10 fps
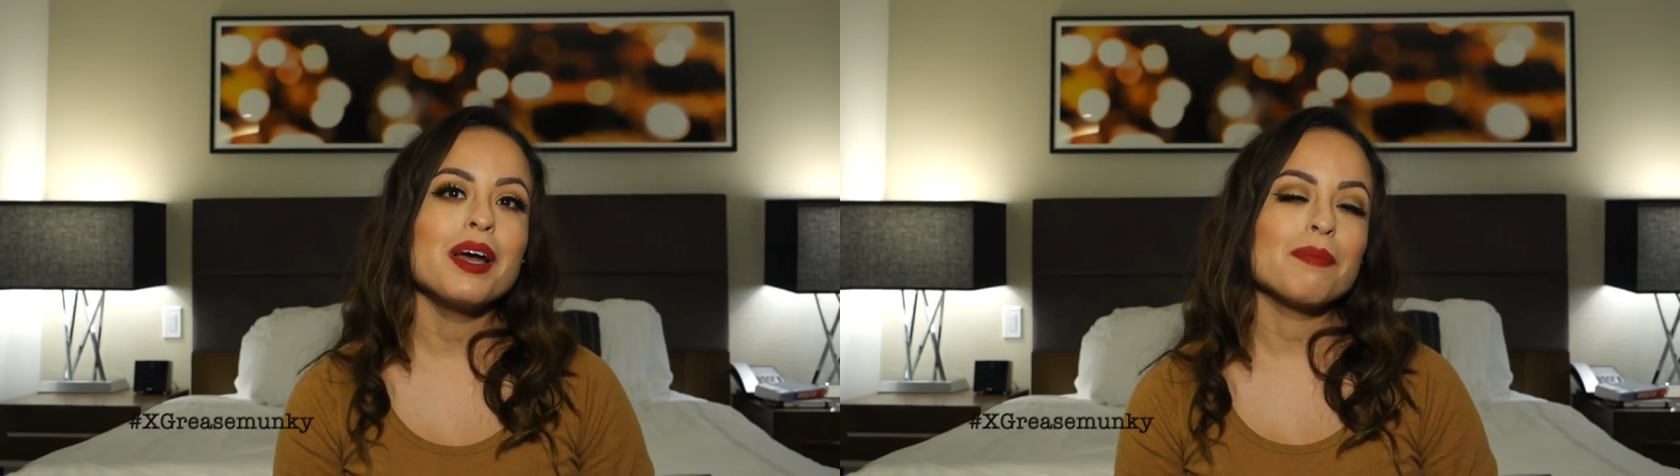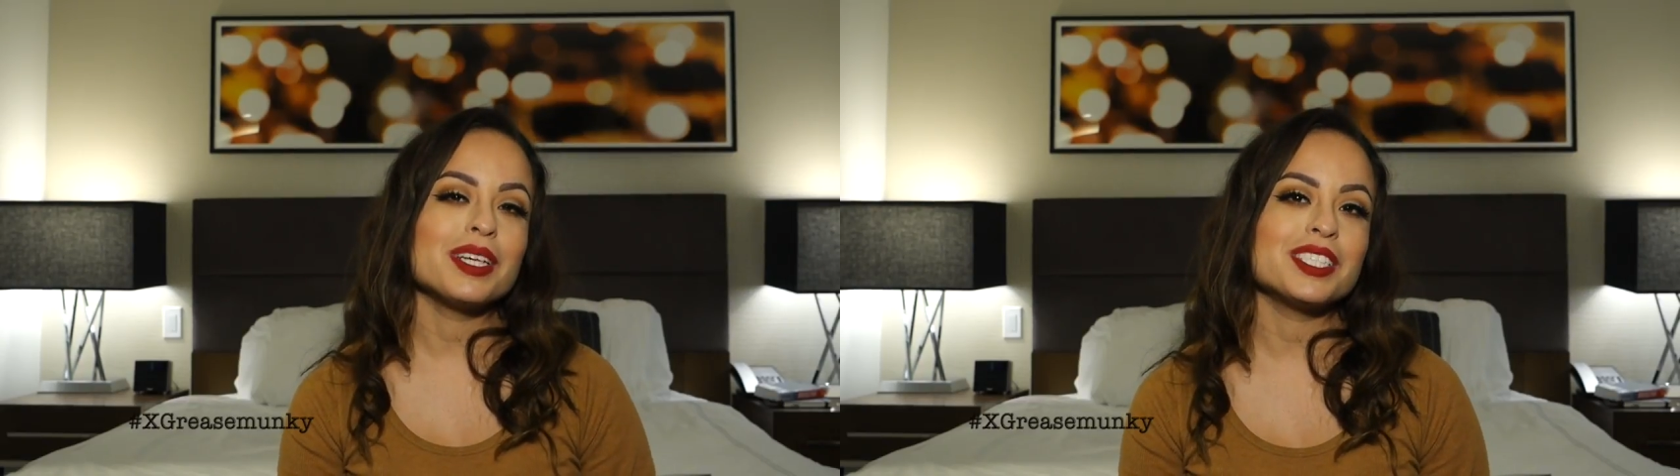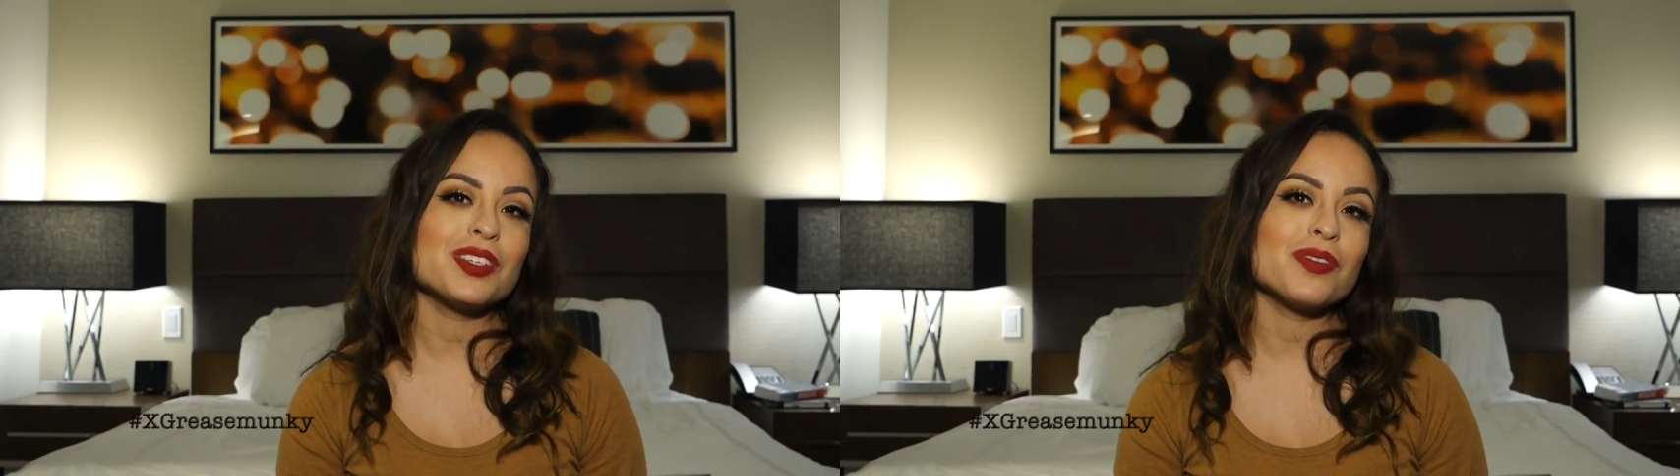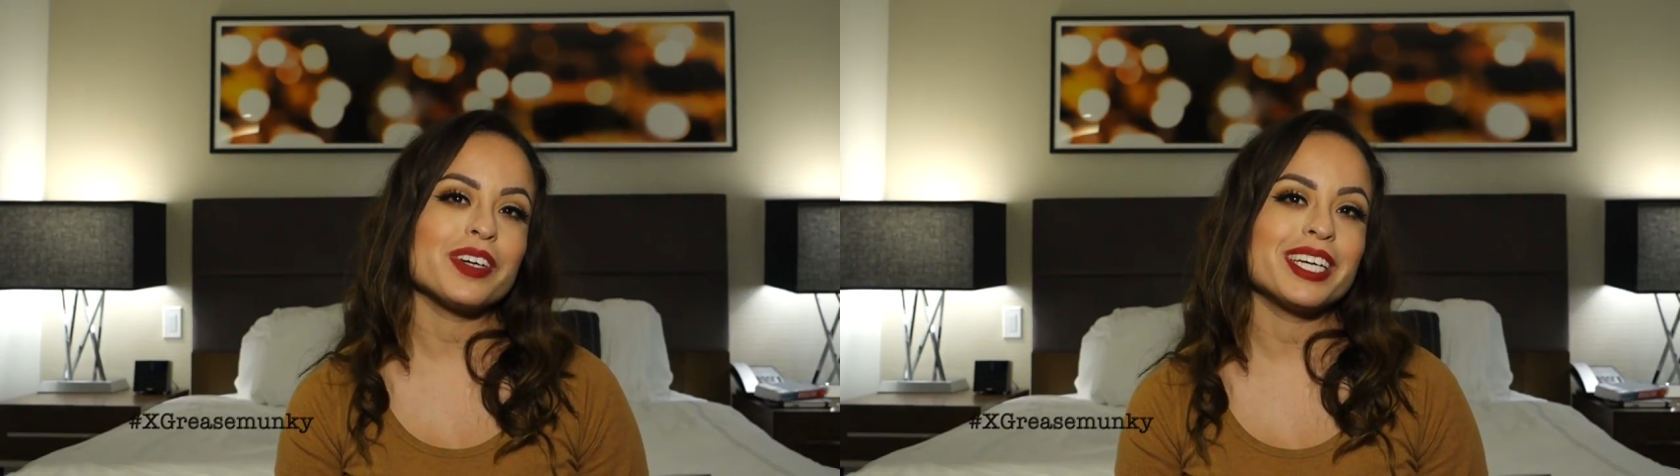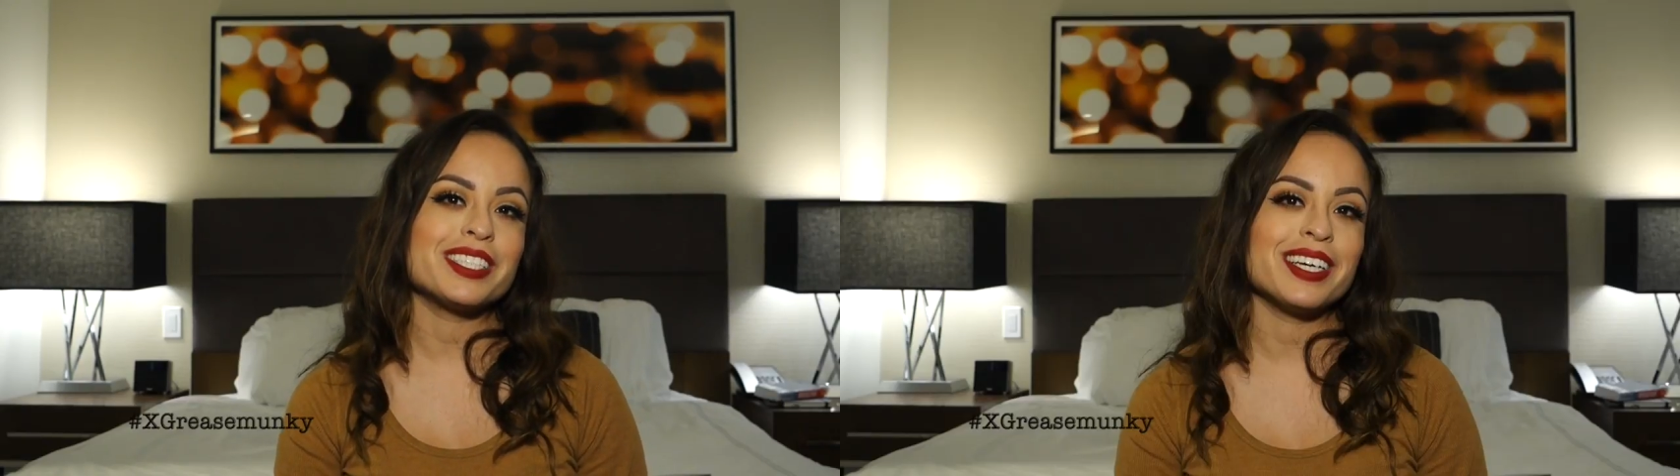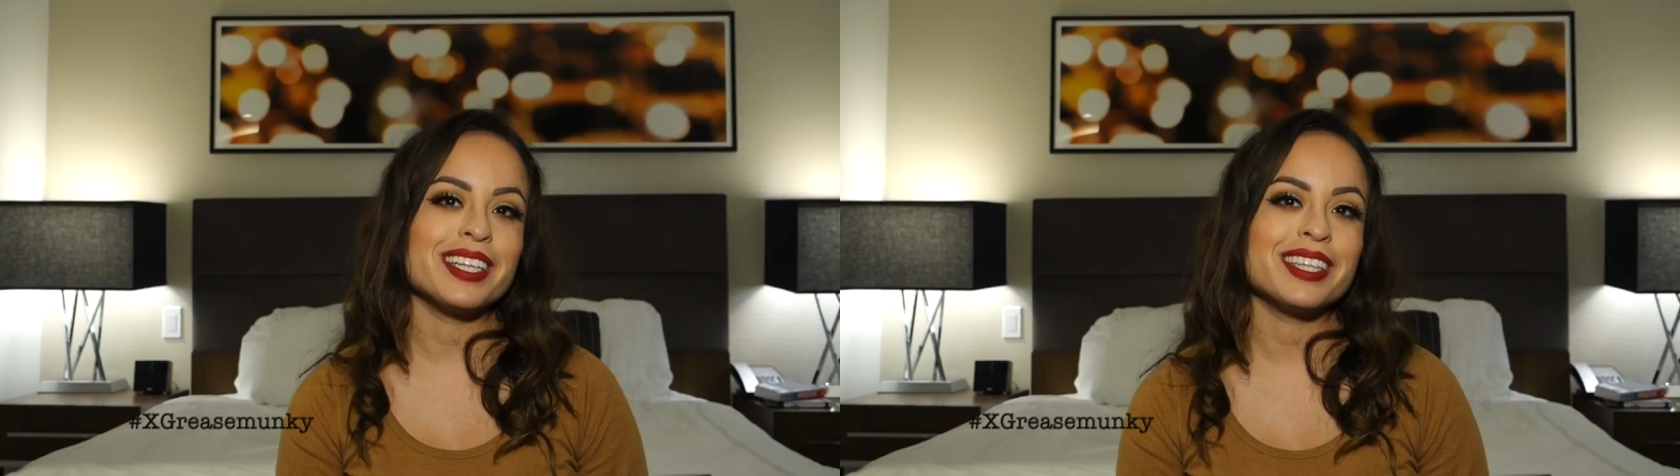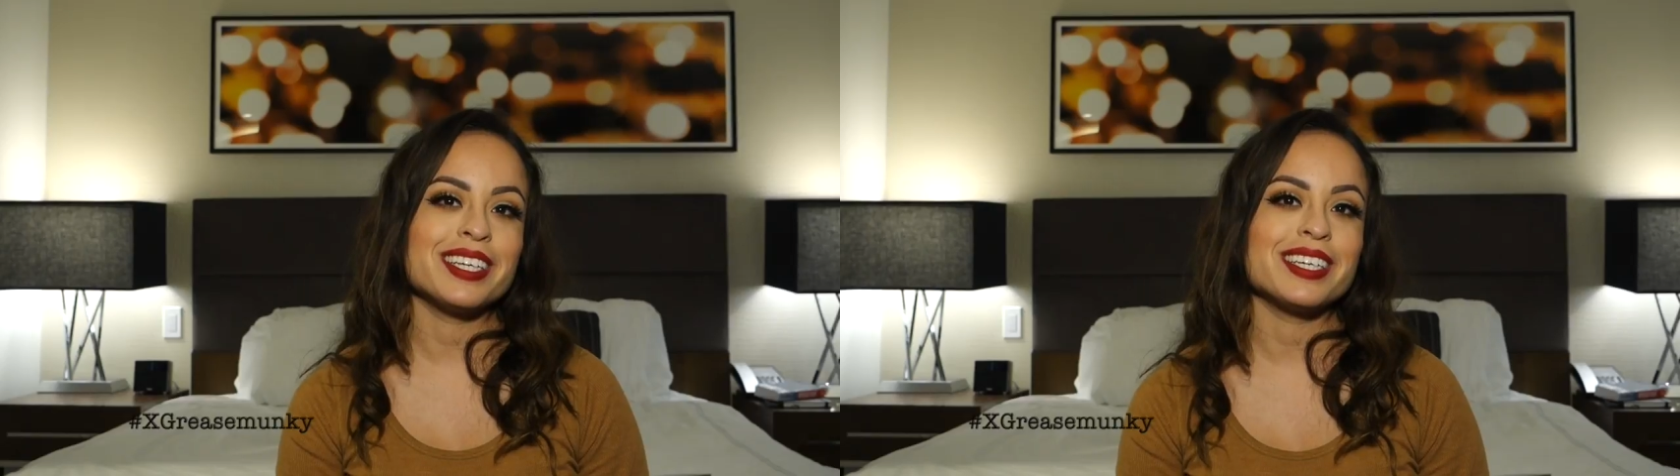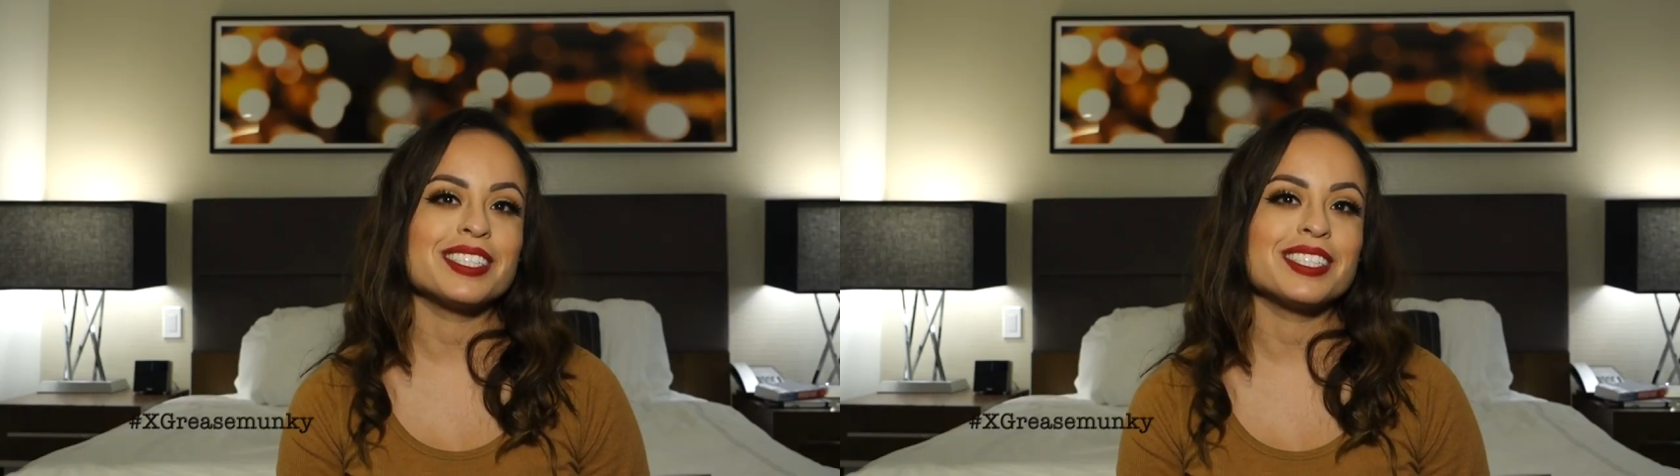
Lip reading: please don't forget to hit the